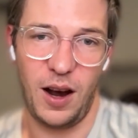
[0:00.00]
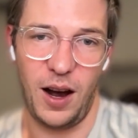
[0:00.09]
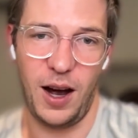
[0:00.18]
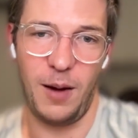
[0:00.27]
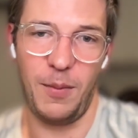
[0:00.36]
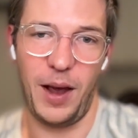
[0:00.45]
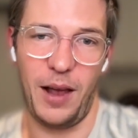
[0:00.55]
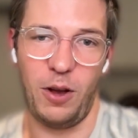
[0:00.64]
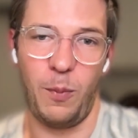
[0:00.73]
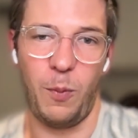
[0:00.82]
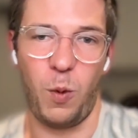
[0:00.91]
And
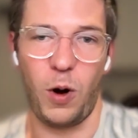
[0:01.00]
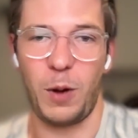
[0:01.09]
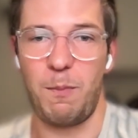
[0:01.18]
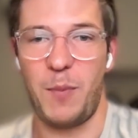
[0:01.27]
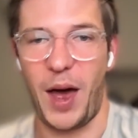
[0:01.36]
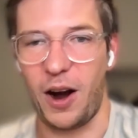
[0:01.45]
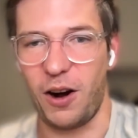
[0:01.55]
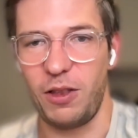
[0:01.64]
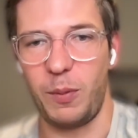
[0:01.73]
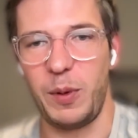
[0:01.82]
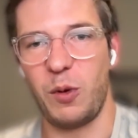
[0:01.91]
they'll work better
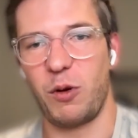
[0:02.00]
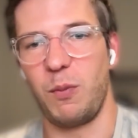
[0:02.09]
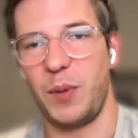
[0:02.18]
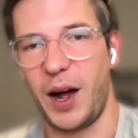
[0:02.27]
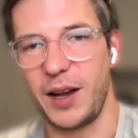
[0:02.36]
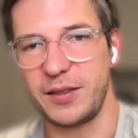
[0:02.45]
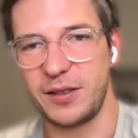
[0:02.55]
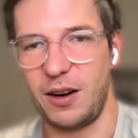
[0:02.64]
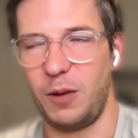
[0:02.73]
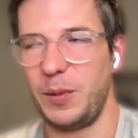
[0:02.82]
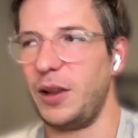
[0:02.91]
and they'll be more robust
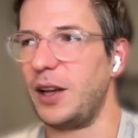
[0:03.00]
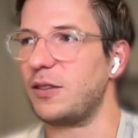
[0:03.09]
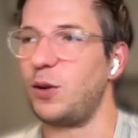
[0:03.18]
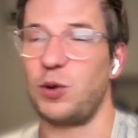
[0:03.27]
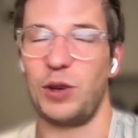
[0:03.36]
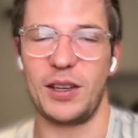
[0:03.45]
and it'll be like social